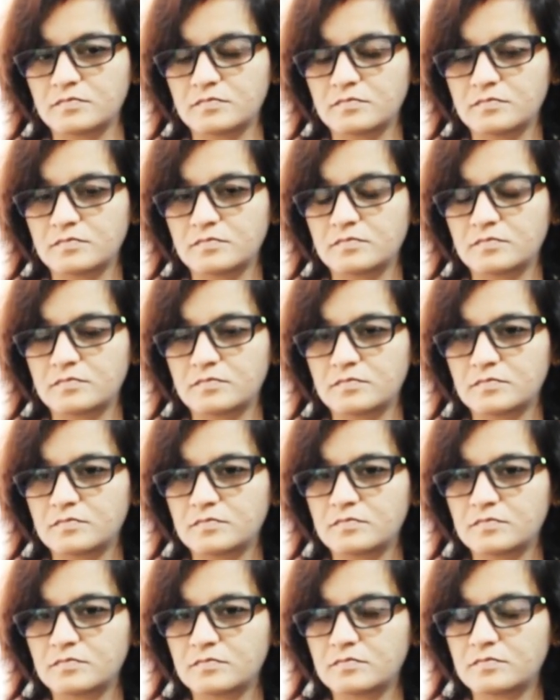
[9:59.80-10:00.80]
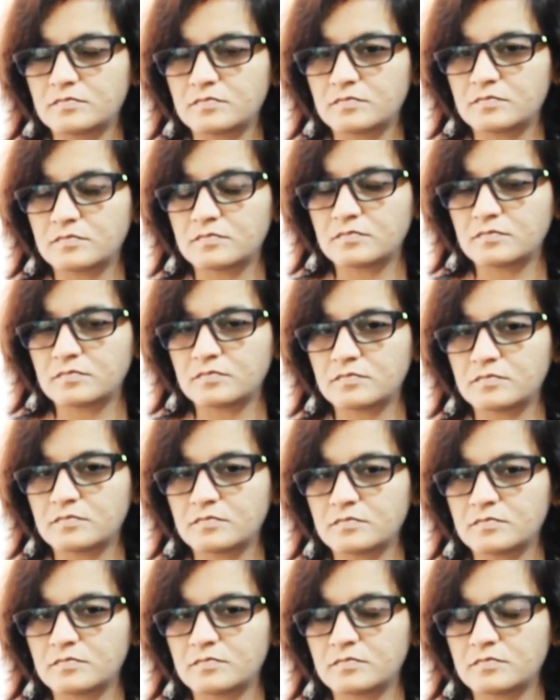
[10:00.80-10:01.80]

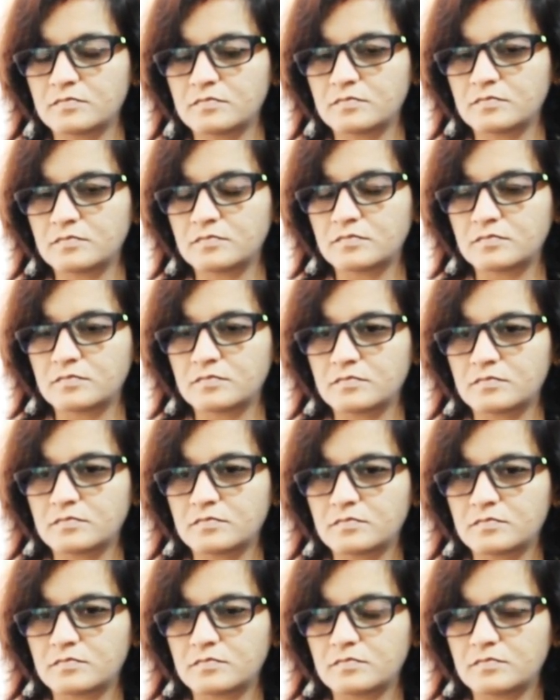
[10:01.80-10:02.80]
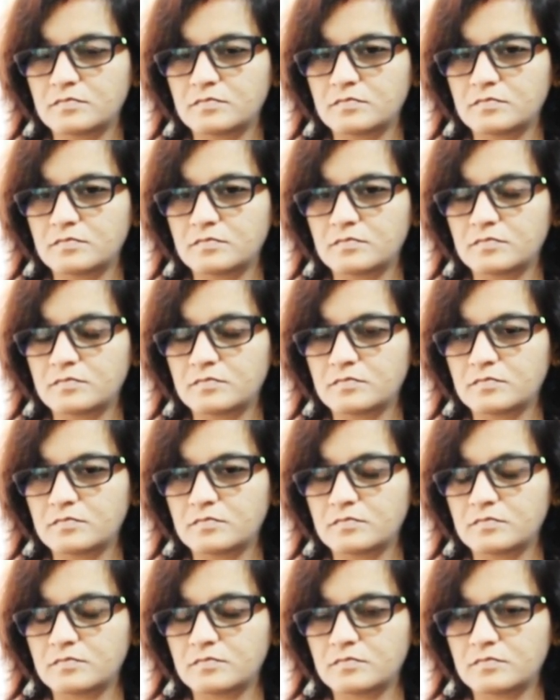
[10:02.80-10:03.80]

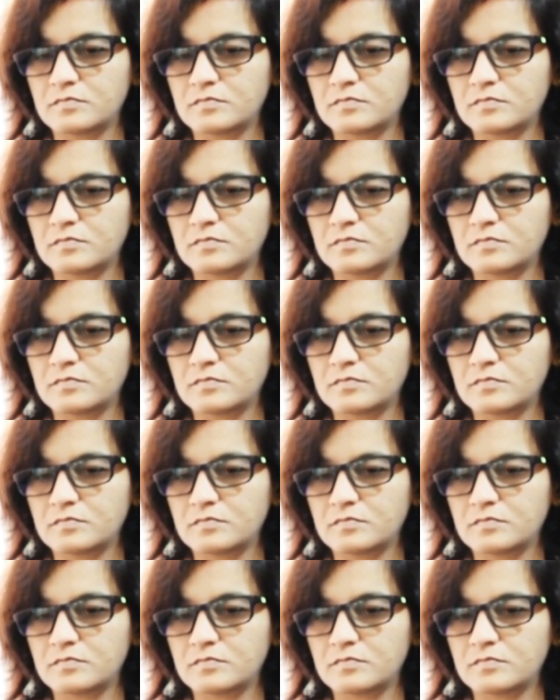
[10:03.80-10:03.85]
(silent)